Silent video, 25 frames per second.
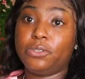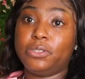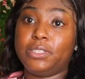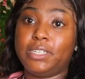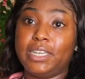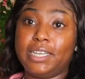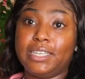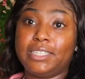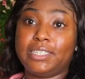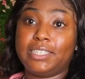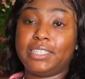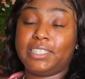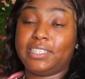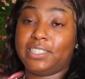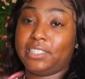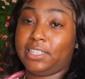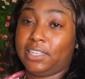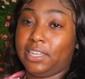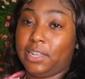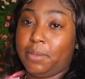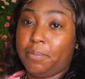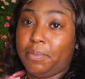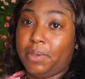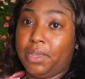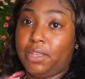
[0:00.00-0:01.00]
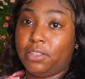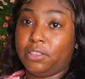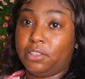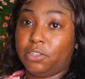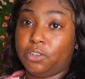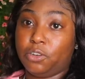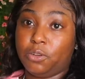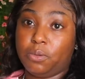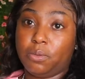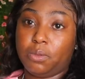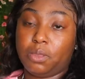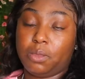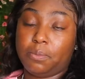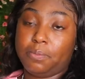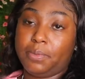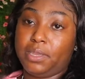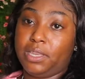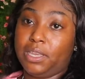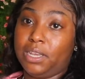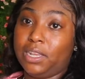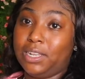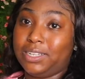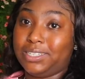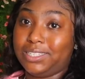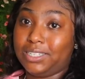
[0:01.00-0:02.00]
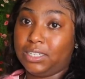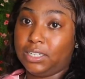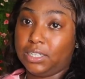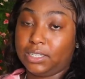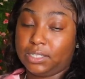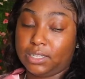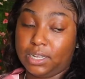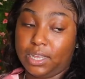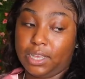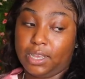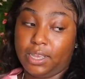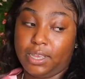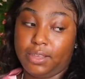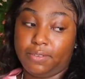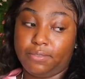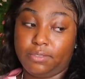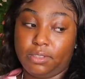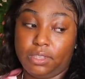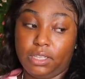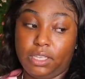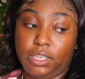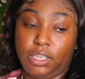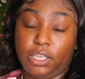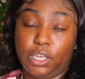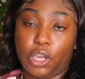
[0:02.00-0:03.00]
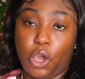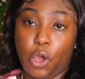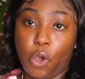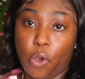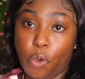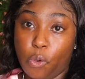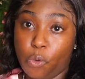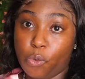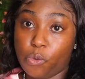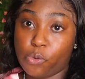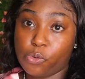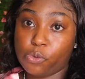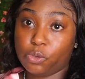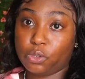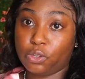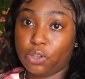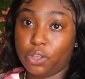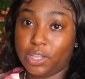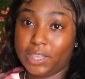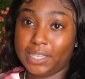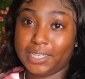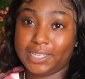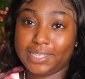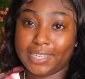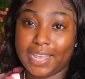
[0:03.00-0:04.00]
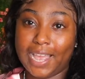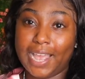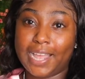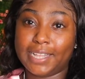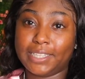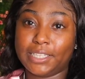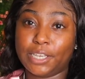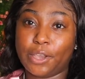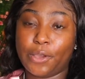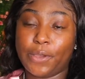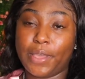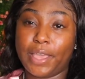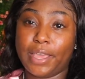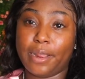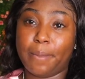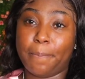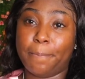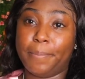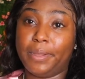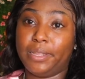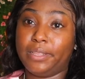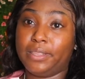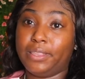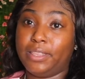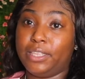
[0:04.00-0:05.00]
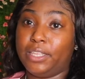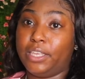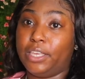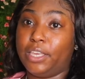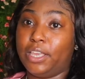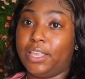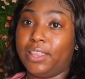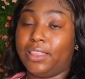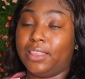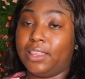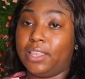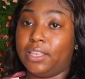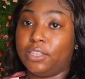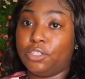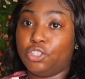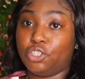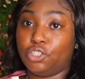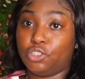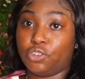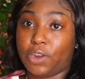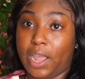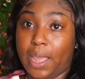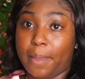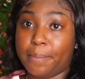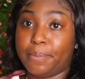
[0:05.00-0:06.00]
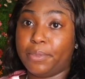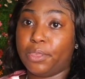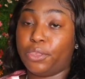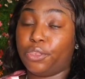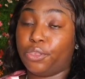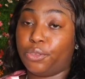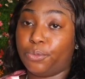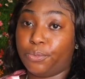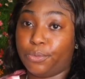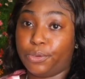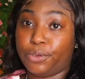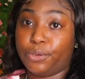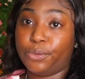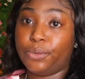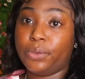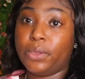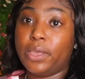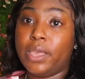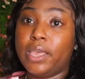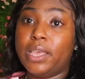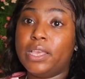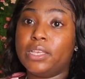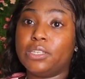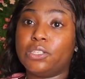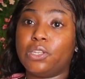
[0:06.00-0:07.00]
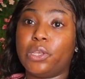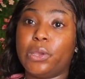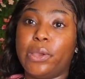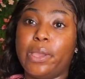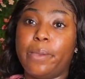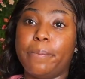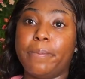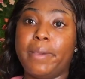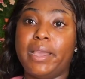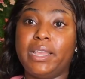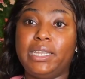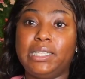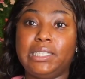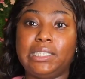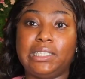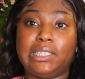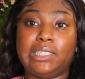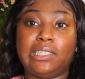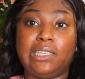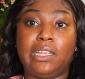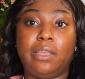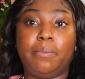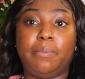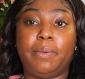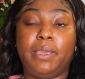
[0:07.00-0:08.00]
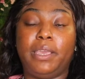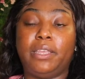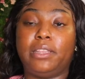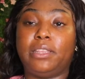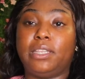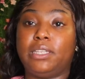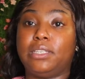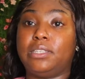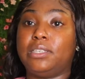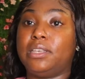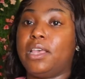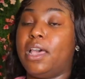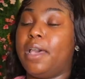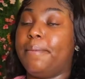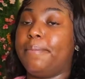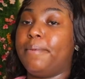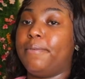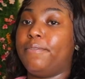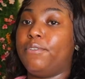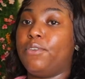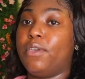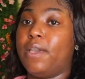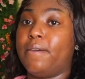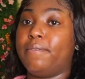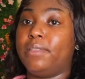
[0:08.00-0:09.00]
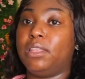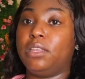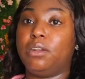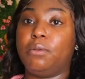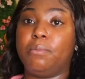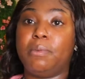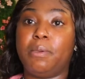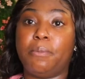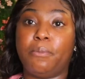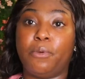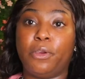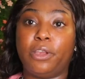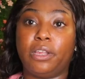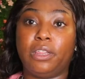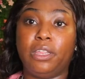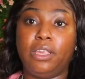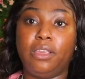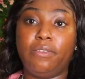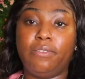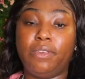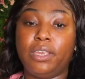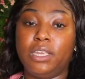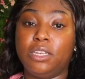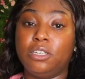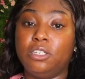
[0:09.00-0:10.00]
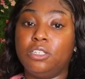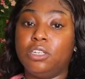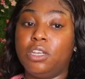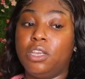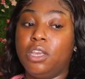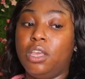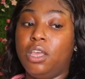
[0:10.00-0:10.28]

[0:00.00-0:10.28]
does slip a little bit because it does not have the holes on the side to go ahead and put the strap through. So it might slip at the top if you have a little bit more cleavage.